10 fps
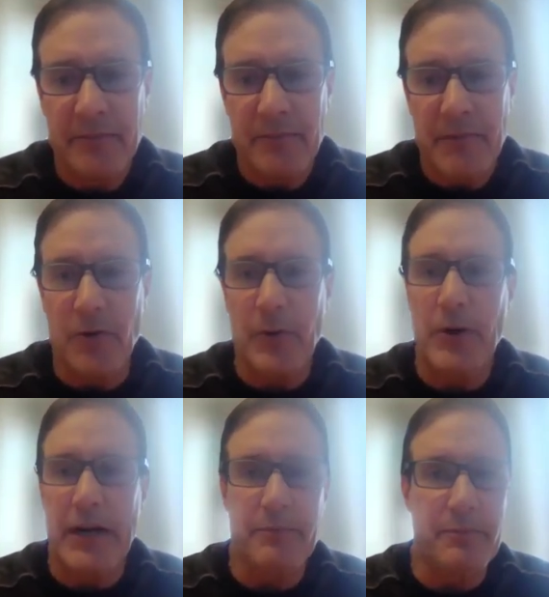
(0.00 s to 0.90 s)
we
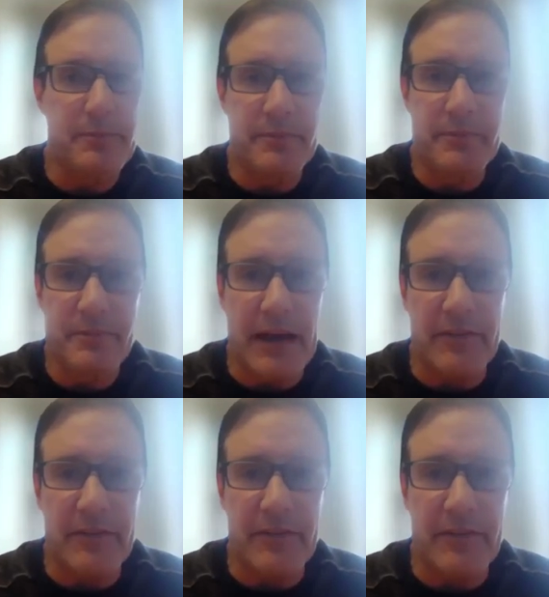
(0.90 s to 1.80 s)
want to have
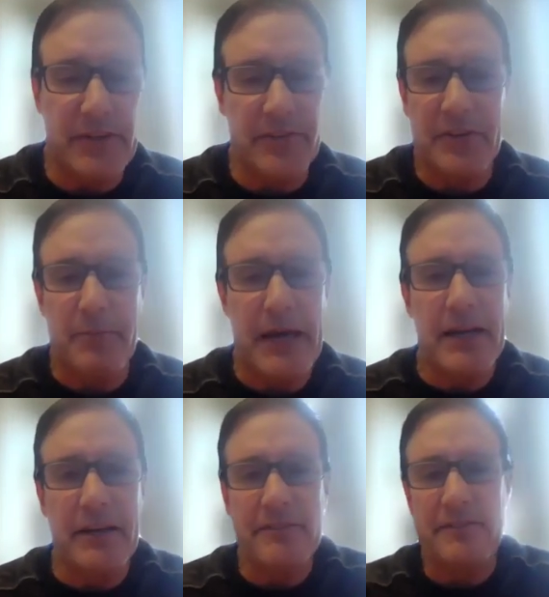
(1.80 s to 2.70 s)
the United States
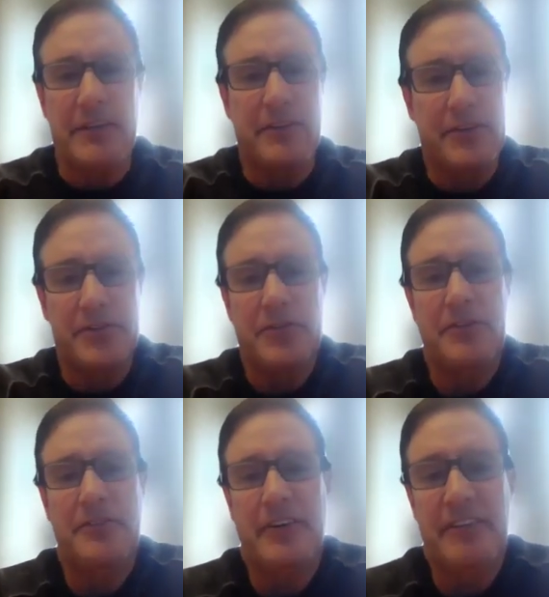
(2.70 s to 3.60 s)
competitive. There's
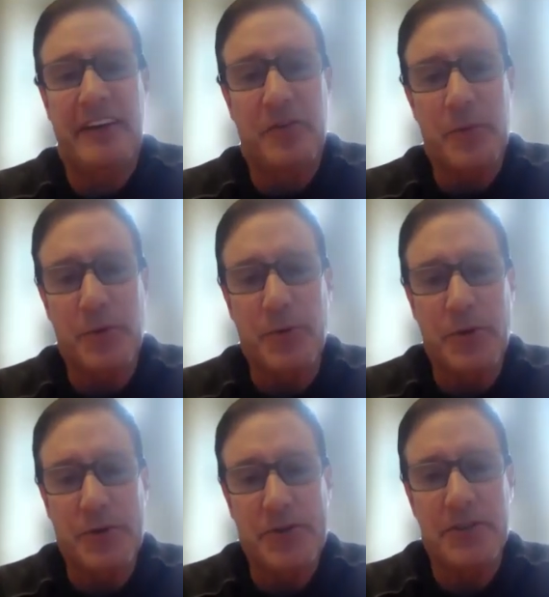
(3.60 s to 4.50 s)
these very favorable
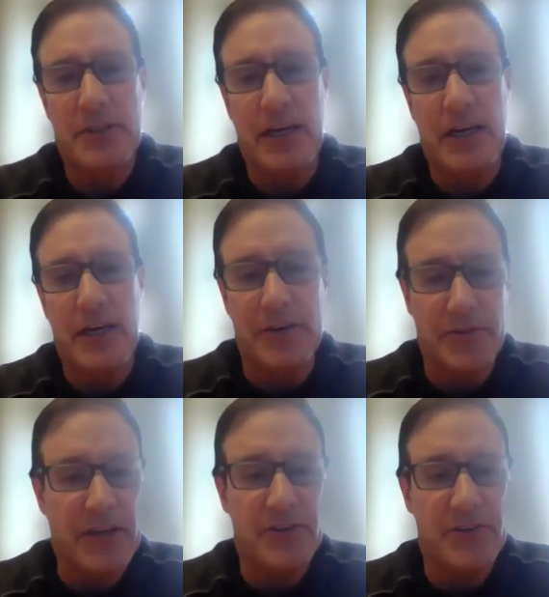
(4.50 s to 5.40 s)
rules under
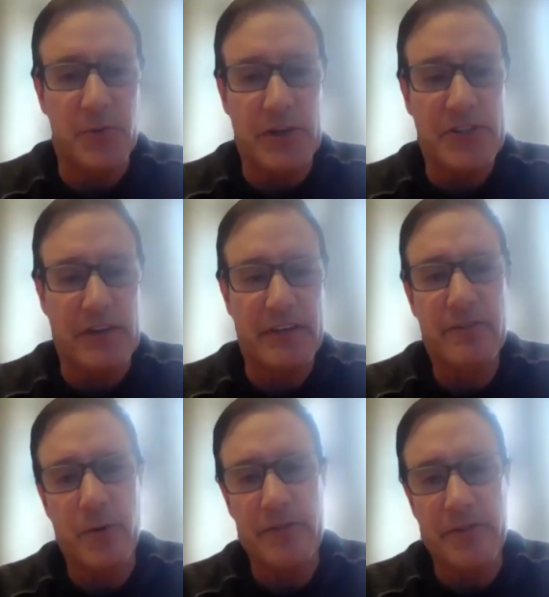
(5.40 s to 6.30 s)
Section
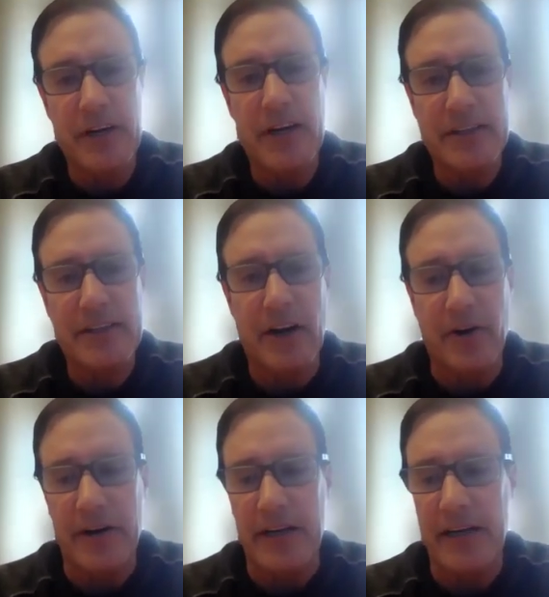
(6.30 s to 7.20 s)
174 for deducting
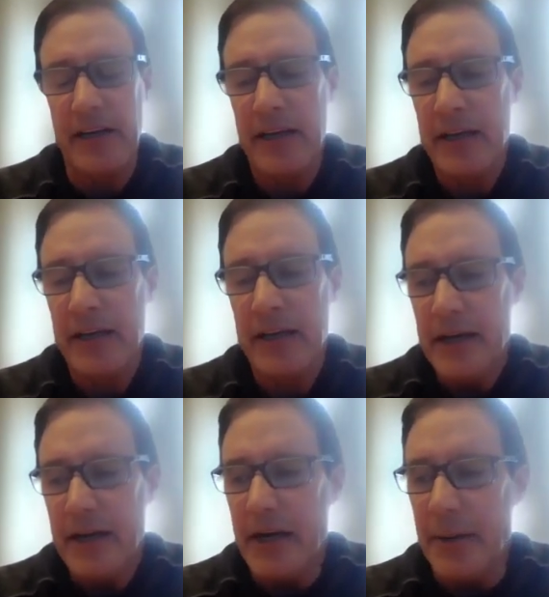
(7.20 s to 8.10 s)
R&D.
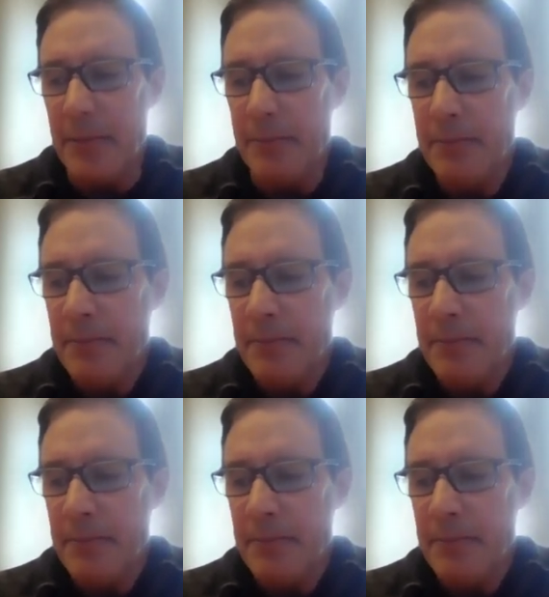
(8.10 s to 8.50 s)
Um,